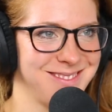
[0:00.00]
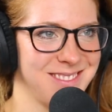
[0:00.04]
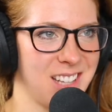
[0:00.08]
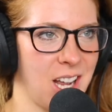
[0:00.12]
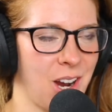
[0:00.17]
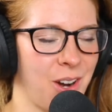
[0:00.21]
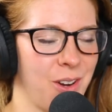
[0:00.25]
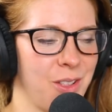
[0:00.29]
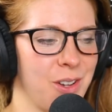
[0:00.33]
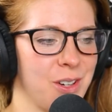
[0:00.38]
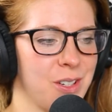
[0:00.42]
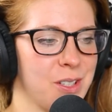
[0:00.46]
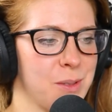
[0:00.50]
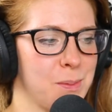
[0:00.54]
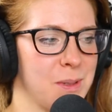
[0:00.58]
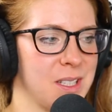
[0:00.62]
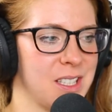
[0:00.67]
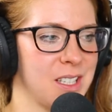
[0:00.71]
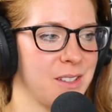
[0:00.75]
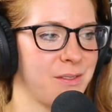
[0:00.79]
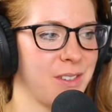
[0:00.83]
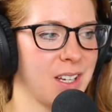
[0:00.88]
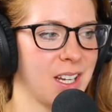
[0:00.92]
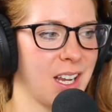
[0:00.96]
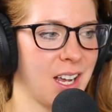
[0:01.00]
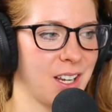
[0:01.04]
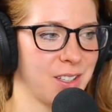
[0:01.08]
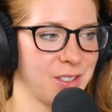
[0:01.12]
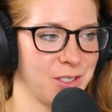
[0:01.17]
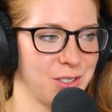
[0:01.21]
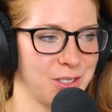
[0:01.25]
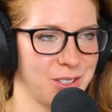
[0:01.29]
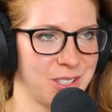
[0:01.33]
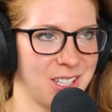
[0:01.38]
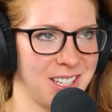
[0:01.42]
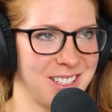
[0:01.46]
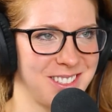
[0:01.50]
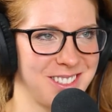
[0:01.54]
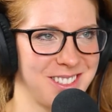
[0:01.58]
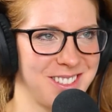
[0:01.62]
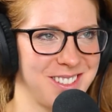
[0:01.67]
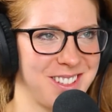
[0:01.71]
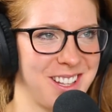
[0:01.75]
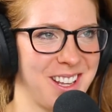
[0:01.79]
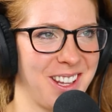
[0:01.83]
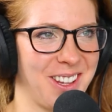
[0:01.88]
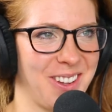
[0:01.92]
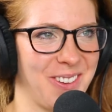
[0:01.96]
Are there specific
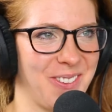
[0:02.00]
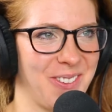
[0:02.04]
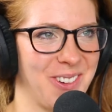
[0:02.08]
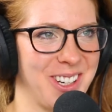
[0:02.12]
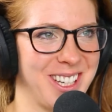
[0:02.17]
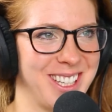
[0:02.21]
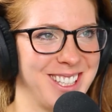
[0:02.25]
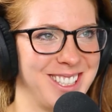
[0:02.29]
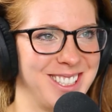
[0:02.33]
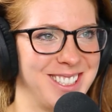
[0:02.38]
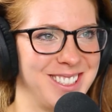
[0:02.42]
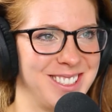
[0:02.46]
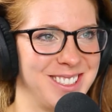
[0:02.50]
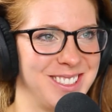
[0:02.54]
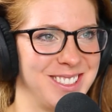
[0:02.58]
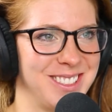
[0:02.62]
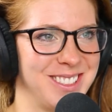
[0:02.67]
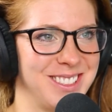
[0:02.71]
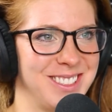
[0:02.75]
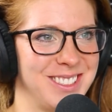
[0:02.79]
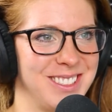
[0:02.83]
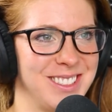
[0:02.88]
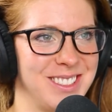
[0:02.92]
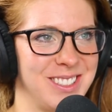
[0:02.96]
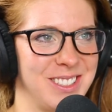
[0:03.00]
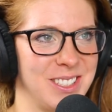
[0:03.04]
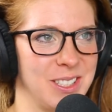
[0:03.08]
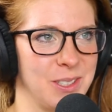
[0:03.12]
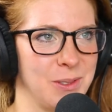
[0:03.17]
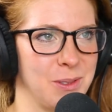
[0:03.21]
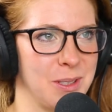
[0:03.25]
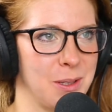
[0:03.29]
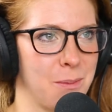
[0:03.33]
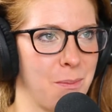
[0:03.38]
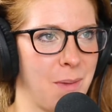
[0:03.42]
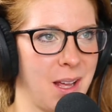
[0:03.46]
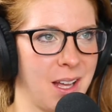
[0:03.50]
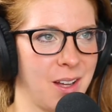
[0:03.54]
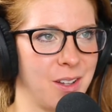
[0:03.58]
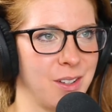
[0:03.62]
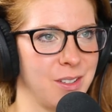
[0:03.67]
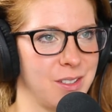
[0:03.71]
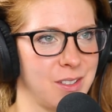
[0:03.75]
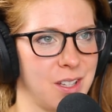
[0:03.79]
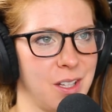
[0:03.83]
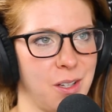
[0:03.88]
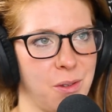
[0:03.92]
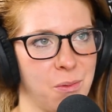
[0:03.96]
exercises that you would do with
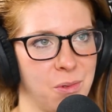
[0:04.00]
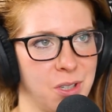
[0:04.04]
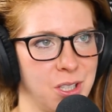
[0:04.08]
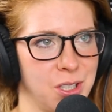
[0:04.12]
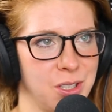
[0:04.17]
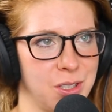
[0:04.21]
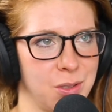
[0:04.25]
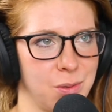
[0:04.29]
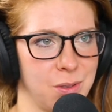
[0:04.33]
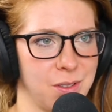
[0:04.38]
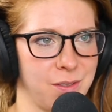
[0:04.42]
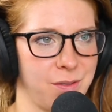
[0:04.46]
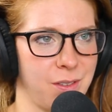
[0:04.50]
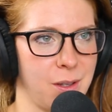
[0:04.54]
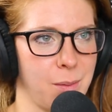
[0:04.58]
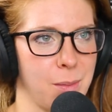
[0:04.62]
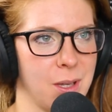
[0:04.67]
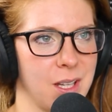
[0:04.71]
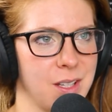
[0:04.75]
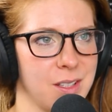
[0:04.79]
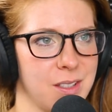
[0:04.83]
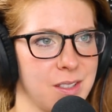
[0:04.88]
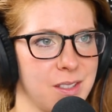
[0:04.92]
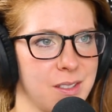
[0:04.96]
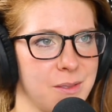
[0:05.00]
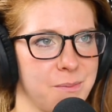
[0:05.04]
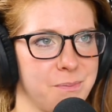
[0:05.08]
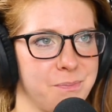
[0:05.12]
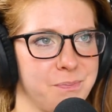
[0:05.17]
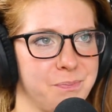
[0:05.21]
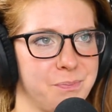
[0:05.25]
males that you wouldn't do with females?